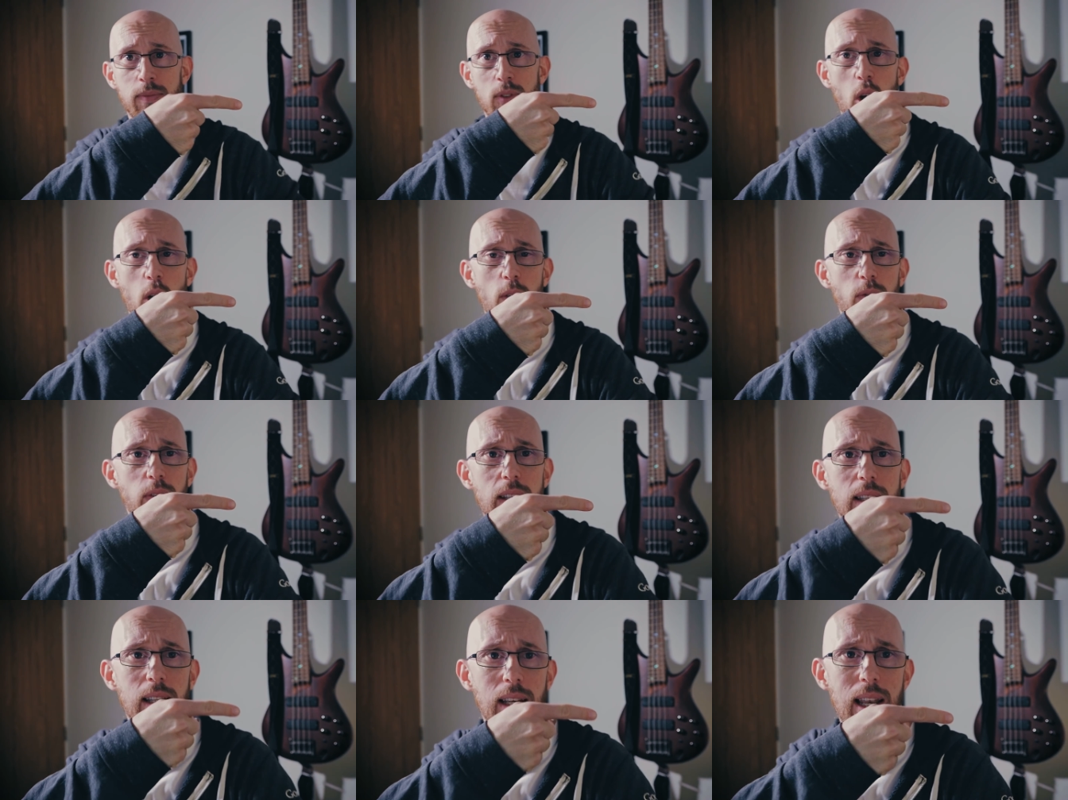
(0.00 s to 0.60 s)
So
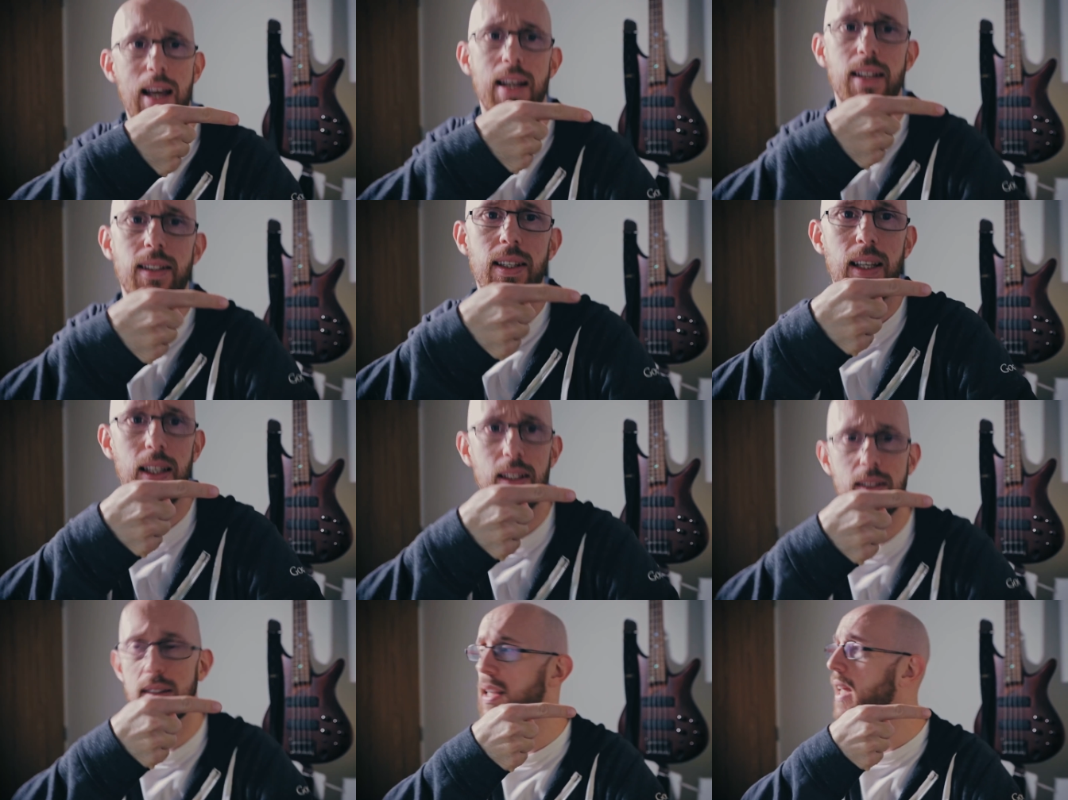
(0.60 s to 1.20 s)
hopefully the
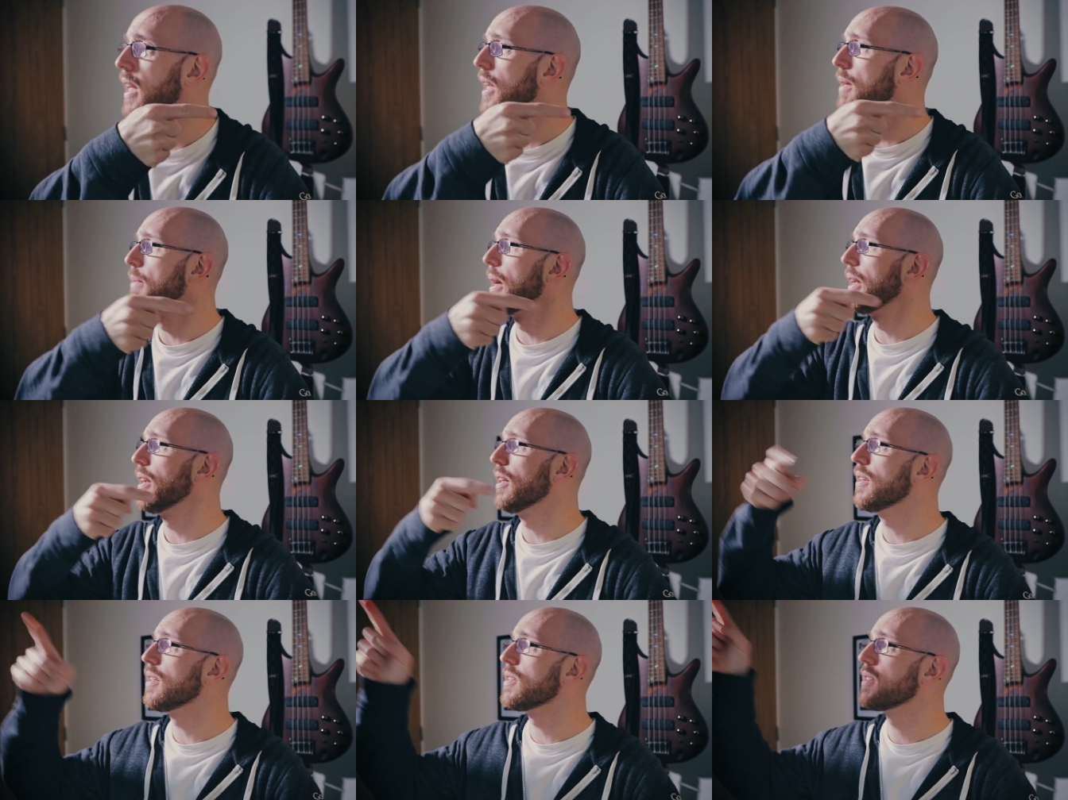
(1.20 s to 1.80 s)
lighting is slightly
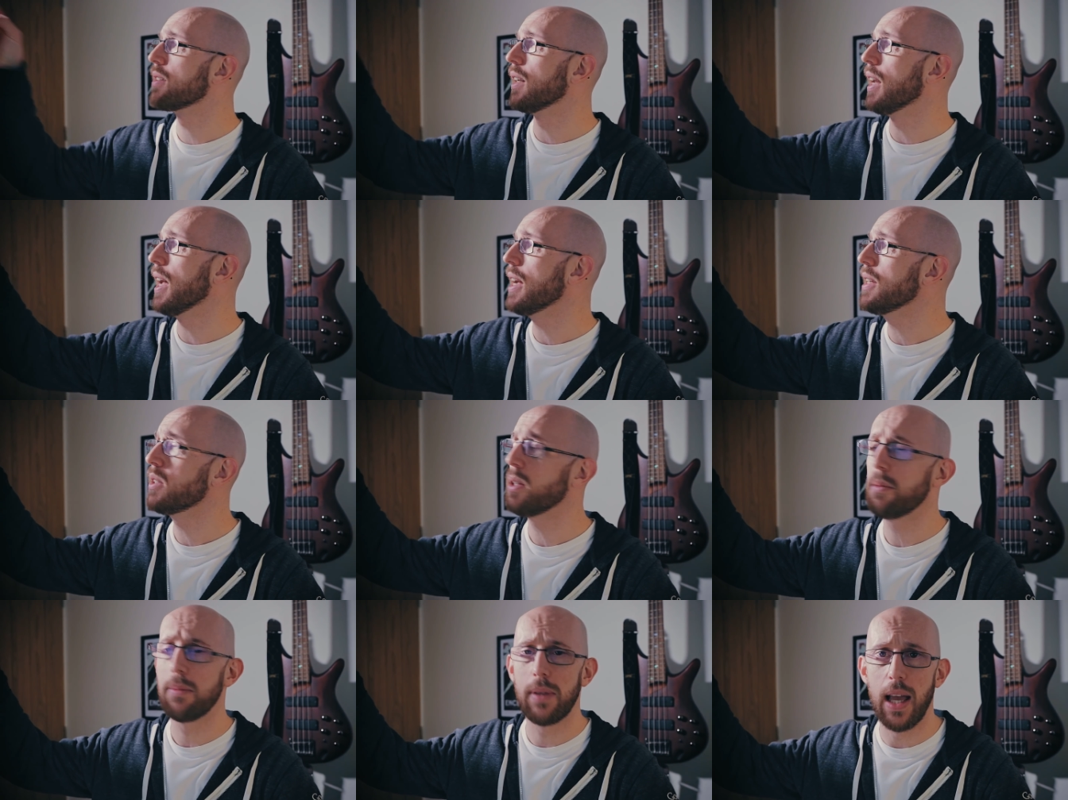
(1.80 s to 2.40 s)
better. There's the
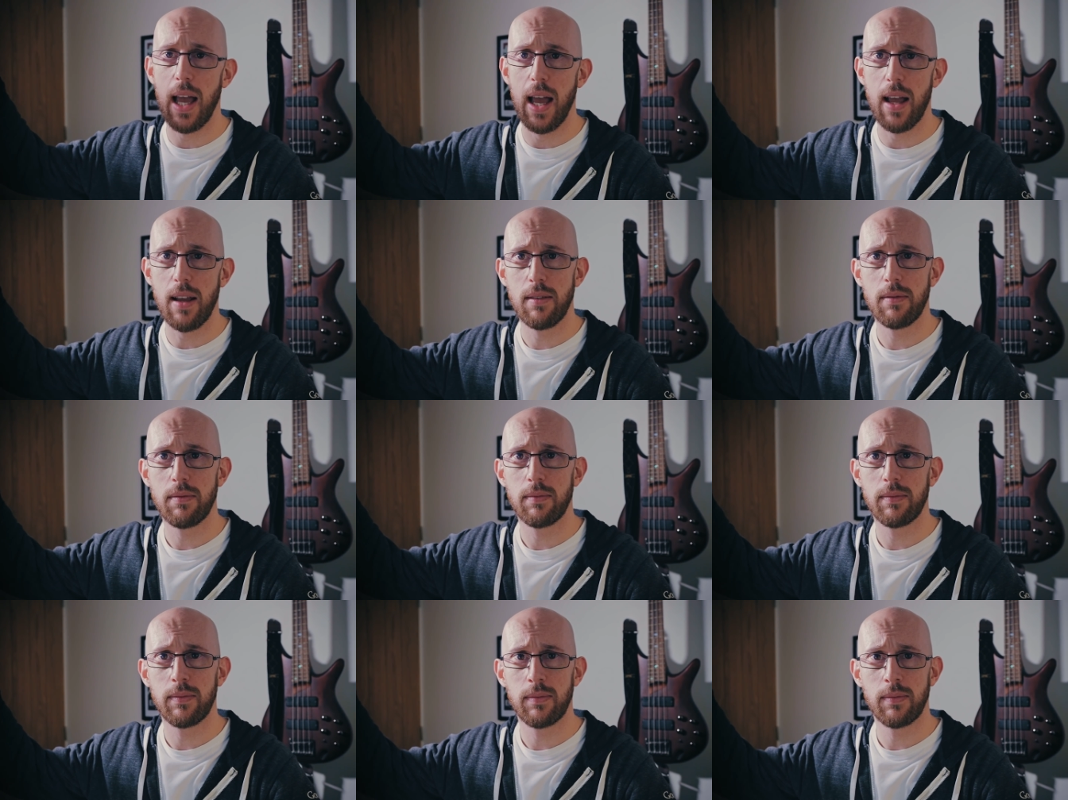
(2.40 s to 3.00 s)
light up
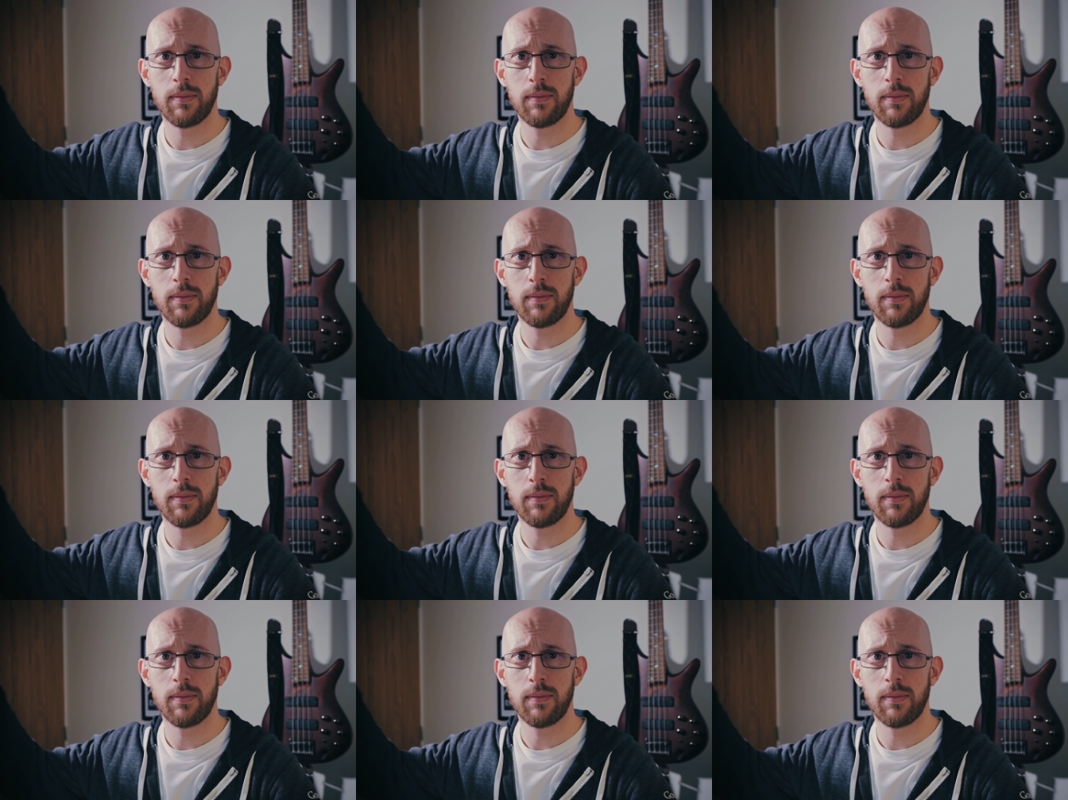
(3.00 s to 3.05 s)
there,